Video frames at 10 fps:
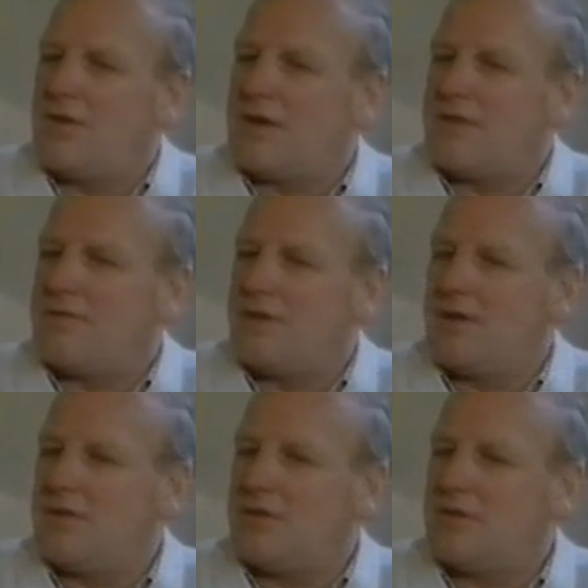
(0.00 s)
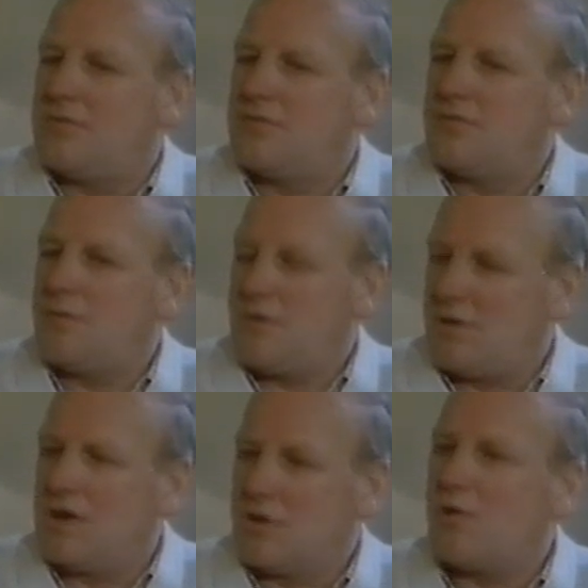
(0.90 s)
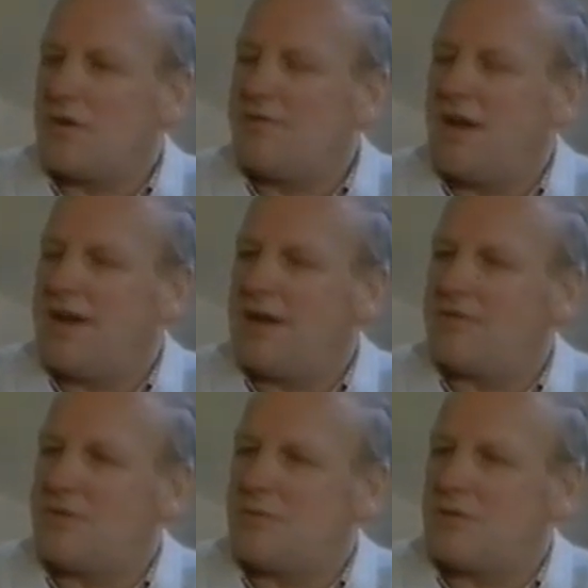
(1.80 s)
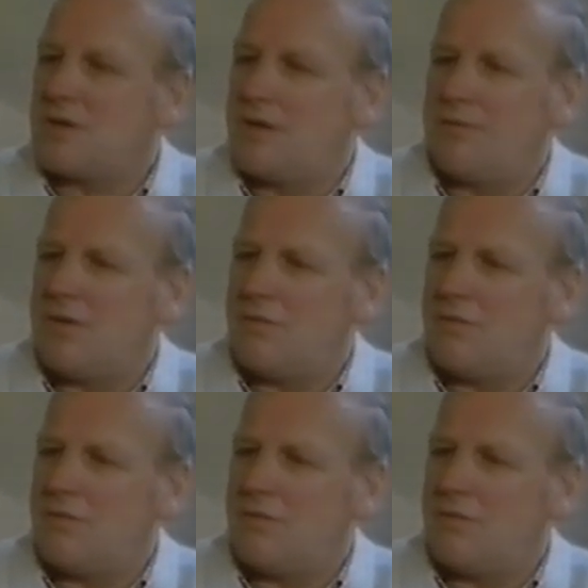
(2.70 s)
that I felt that we were going to qualify now for the World Cup.